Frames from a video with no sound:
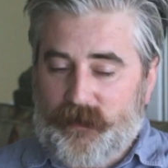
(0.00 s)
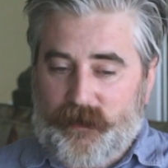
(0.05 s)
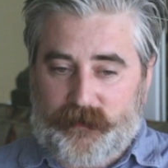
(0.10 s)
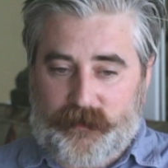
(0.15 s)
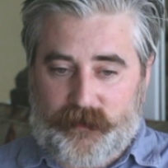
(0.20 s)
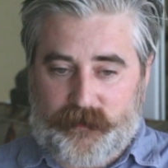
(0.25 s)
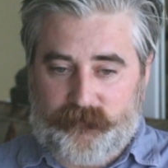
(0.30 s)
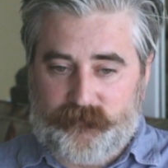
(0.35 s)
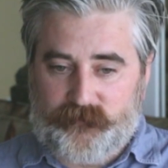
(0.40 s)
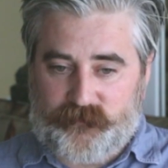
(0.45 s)
And
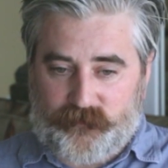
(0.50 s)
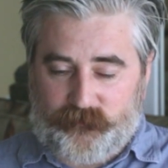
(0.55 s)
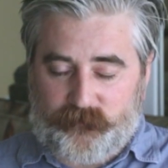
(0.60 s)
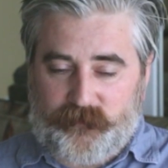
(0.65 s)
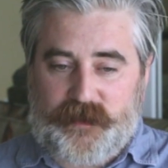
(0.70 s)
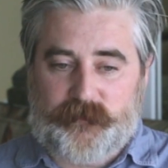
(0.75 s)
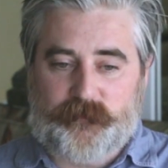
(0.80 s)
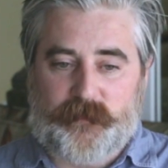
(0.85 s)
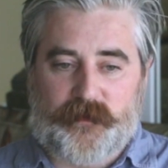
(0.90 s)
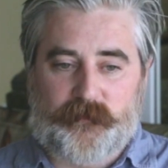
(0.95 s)
then, so
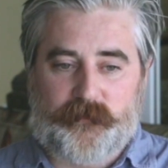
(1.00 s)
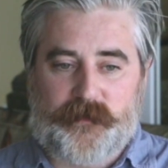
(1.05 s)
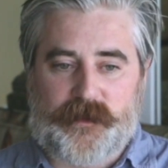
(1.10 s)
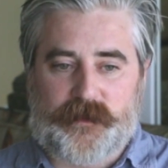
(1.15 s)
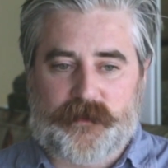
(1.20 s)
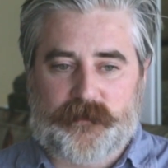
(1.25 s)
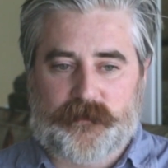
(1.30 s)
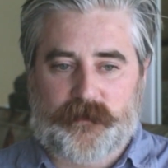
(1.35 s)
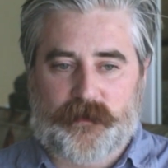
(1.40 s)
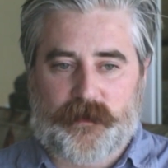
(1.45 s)
week by
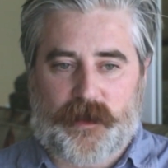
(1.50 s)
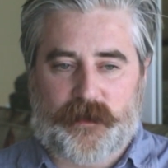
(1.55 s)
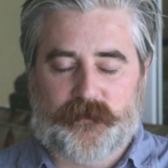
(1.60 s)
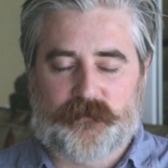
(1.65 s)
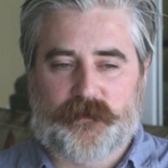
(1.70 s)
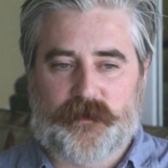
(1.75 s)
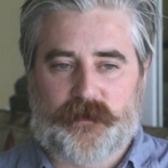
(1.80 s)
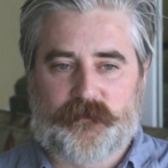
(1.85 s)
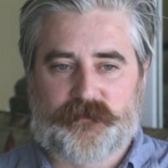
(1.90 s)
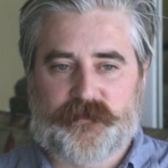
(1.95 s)
week, and
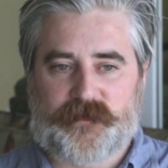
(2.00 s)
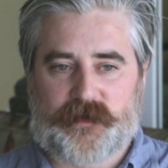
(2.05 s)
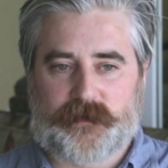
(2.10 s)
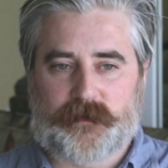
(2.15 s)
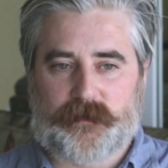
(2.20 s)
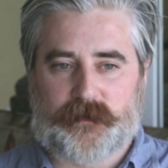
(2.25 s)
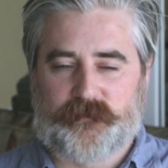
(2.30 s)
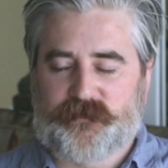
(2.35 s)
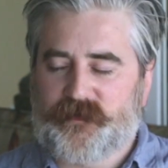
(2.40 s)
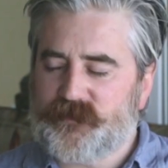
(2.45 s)

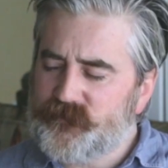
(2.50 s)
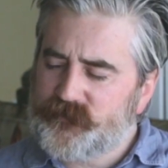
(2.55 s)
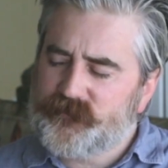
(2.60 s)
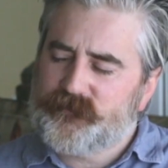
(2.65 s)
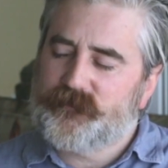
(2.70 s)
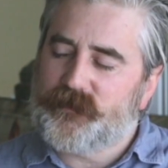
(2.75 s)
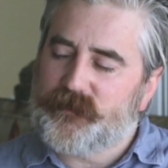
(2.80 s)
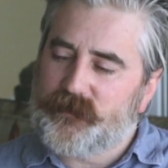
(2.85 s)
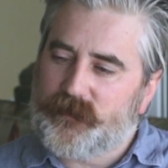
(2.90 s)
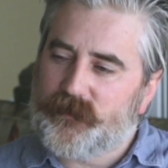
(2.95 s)
this
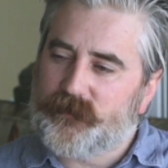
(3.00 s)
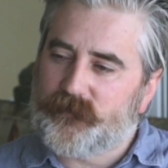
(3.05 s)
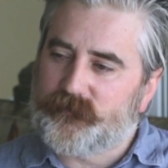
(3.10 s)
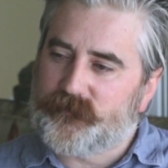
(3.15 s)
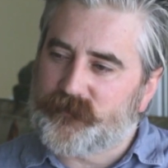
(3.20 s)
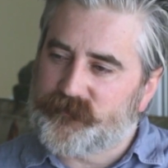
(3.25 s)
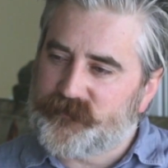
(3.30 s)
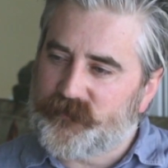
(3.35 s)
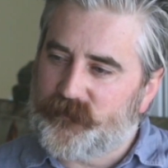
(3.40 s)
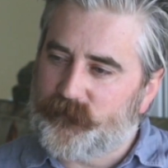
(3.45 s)
was
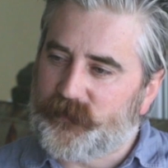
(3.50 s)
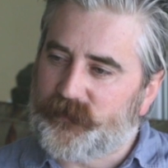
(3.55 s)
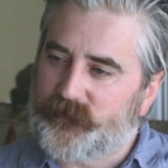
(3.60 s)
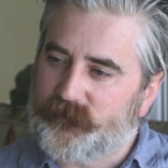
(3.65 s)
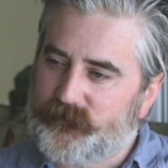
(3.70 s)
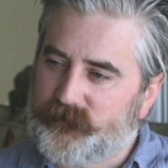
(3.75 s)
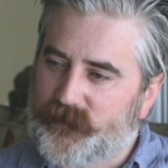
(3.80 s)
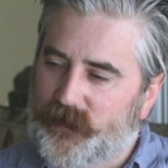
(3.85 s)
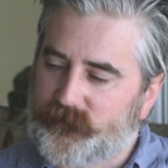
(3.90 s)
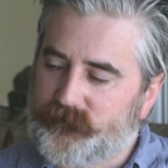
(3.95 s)
the
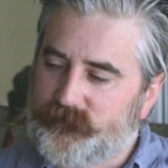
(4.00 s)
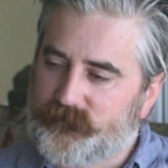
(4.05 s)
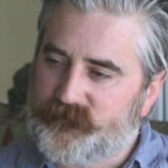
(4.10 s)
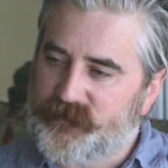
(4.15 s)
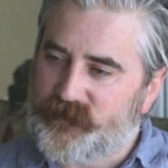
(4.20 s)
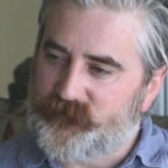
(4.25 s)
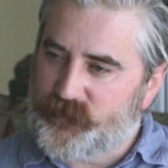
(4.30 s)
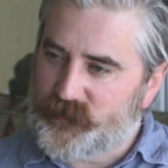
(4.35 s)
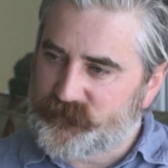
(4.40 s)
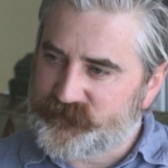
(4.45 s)
summer that
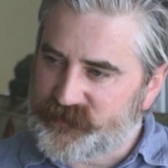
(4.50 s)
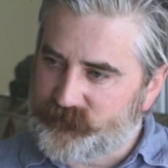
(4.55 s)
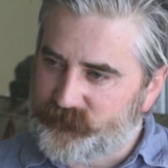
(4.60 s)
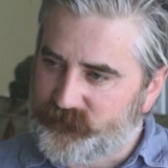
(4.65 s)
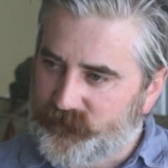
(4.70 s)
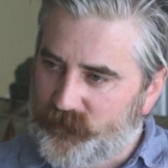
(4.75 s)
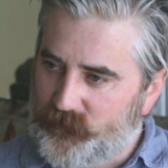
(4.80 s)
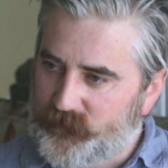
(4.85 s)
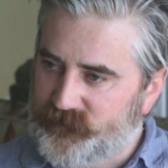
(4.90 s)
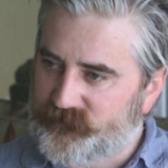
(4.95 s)
self-publishing
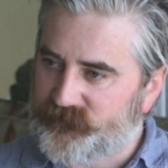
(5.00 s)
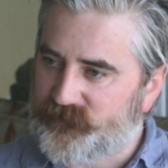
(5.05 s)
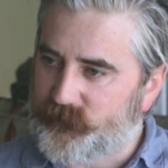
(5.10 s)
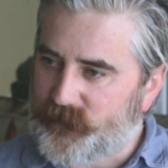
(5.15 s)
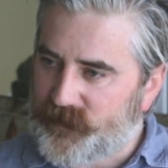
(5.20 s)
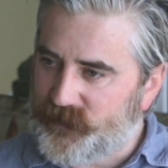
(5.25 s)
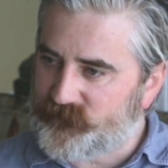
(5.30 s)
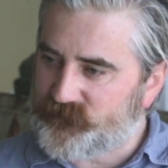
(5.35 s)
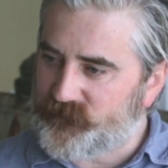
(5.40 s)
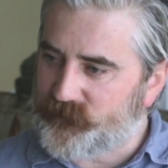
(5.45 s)
broke into the
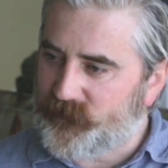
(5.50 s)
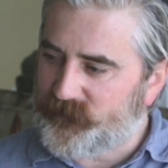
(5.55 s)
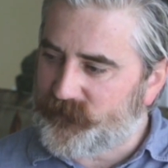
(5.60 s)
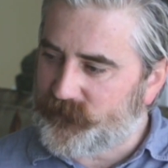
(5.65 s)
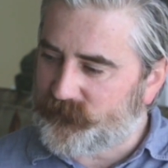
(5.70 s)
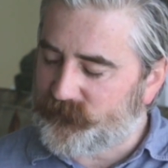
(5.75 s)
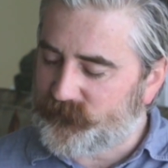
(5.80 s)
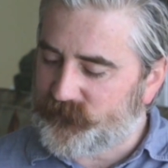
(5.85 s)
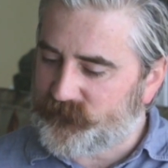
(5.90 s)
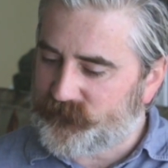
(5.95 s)
mainstream. I
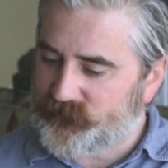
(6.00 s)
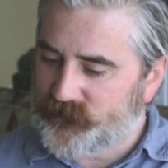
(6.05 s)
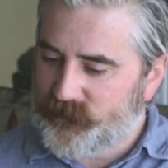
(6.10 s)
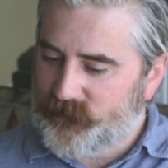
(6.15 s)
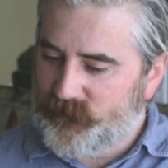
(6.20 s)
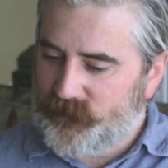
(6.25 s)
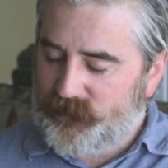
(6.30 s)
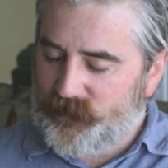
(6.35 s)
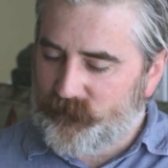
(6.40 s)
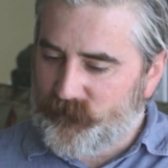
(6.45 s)
think it
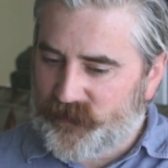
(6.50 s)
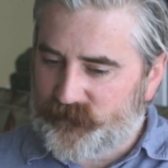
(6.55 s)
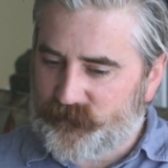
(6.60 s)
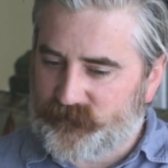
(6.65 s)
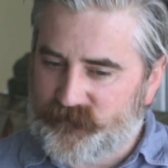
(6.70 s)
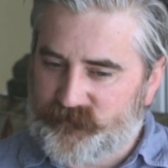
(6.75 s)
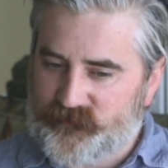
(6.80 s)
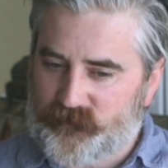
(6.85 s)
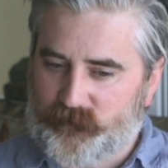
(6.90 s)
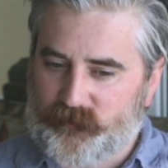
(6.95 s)
might have
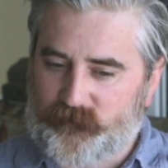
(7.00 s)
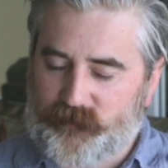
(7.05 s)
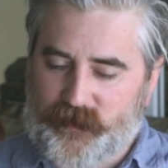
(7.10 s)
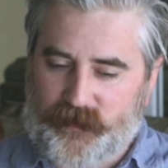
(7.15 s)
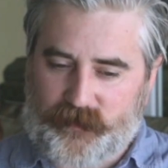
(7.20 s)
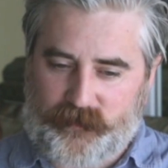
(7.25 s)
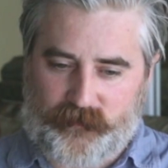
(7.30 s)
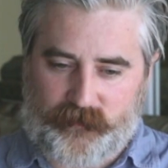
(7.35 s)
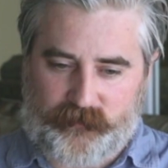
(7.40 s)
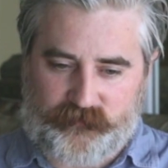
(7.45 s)
been the summer
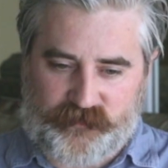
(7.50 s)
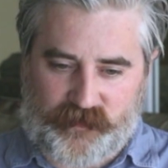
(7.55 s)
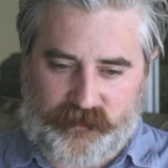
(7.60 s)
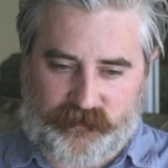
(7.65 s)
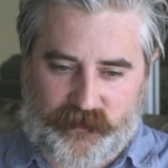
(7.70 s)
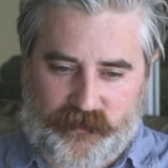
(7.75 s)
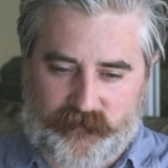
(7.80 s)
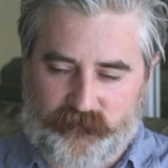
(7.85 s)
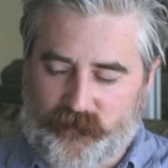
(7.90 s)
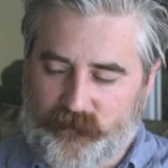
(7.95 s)
when
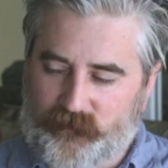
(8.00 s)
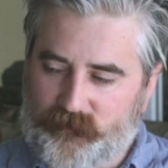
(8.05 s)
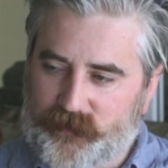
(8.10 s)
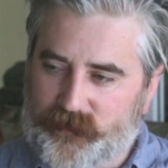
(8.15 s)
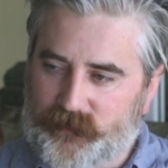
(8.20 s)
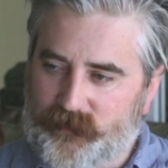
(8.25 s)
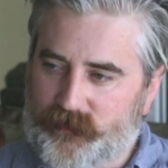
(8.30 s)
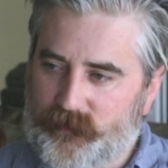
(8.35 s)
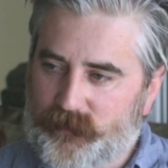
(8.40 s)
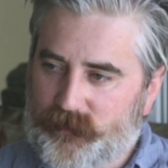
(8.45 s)
J.K.
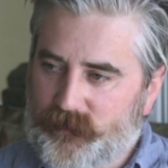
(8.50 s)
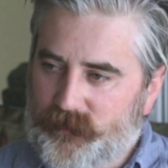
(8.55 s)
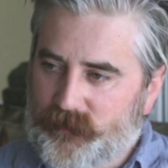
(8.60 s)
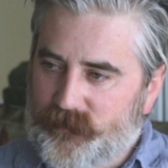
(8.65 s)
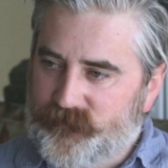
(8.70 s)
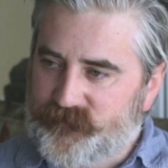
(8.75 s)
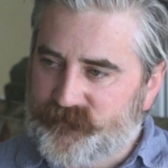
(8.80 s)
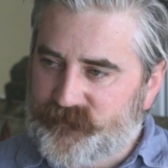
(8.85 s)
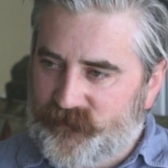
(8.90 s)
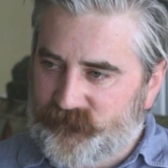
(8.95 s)
Rowling
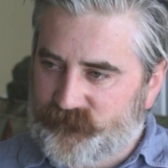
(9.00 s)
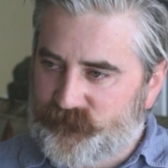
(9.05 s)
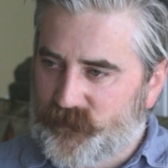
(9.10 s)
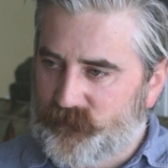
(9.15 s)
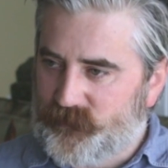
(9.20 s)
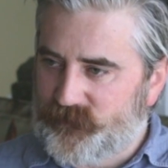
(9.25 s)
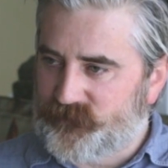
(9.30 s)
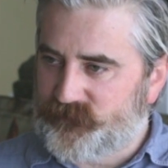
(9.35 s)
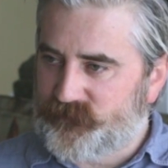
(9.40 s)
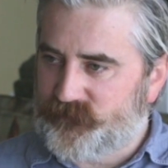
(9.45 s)

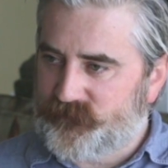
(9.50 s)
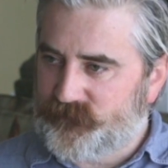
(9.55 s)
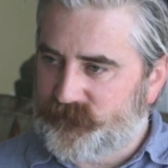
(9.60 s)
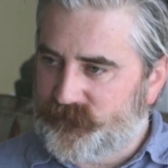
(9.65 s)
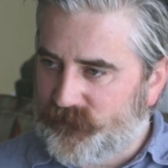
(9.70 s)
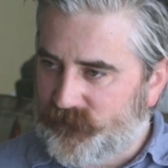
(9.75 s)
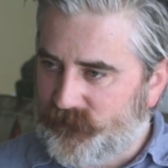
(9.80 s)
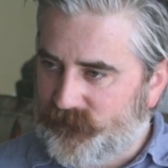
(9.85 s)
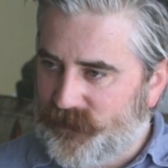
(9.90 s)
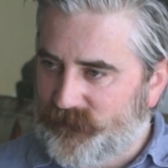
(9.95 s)
self-published
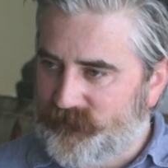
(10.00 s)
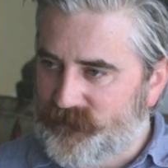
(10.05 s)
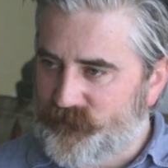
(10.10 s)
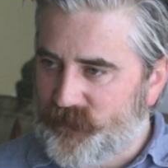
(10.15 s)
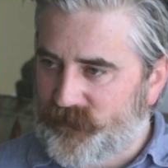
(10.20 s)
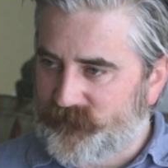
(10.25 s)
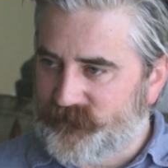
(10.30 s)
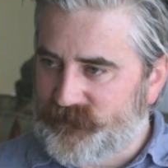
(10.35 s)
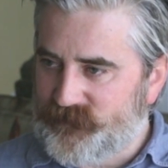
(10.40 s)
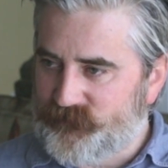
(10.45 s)
the Harry
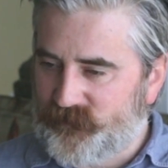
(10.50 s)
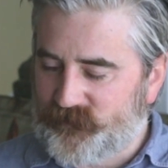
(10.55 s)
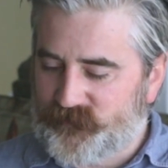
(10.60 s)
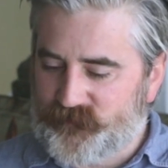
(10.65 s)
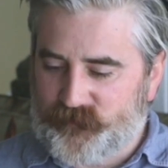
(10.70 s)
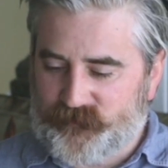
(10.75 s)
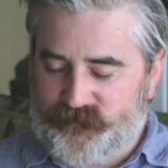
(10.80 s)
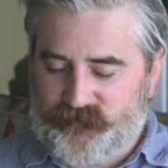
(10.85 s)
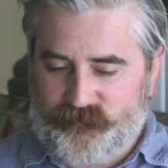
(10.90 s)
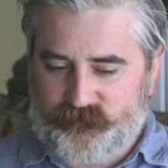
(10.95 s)
Potter
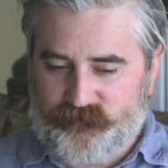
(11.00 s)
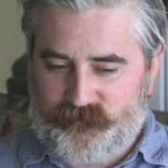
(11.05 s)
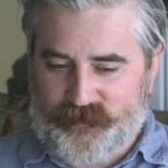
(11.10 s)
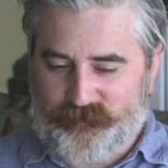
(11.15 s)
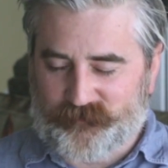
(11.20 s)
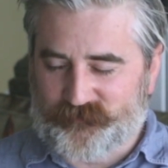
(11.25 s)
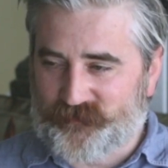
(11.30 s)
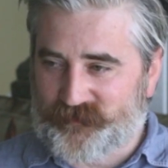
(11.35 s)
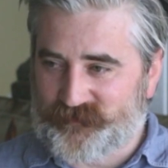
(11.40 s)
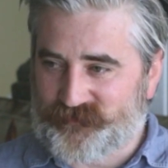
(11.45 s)
ebooks, which
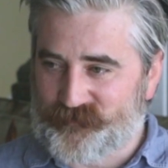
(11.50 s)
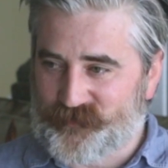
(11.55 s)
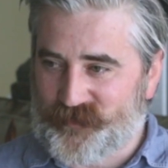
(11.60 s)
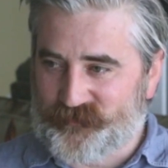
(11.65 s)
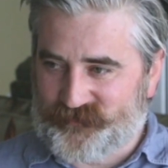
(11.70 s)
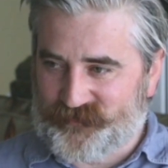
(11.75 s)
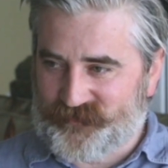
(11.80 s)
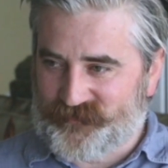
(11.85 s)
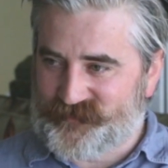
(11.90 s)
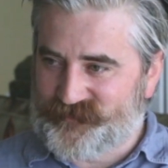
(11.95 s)
people in traditional
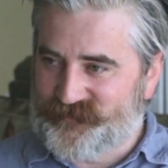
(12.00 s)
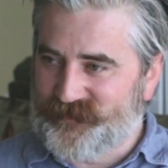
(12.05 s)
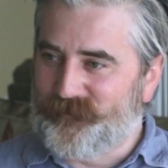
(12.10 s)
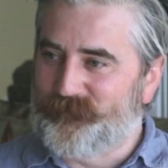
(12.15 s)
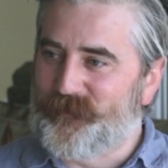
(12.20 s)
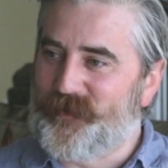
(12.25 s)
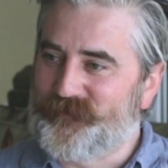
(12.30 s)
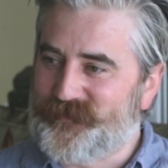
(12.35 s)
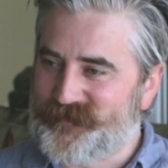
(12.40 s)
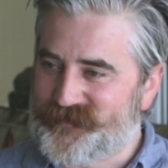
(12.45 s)
publishing still
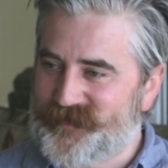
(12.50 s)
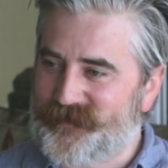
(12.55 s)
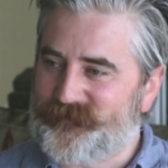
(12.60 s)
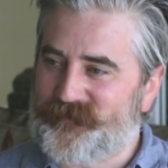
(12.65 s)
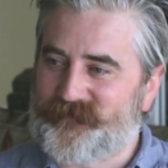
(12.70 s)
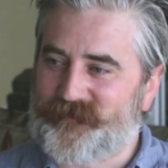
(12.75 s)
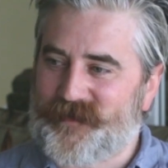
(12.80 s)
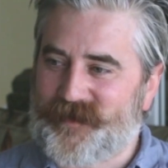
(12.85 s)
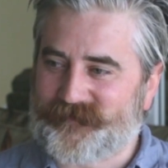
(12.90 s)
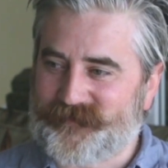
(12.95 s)
won't accept
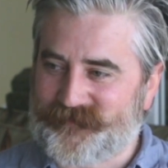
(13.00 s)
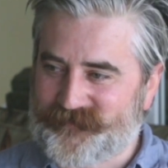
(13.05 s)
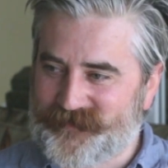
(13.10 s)
the fact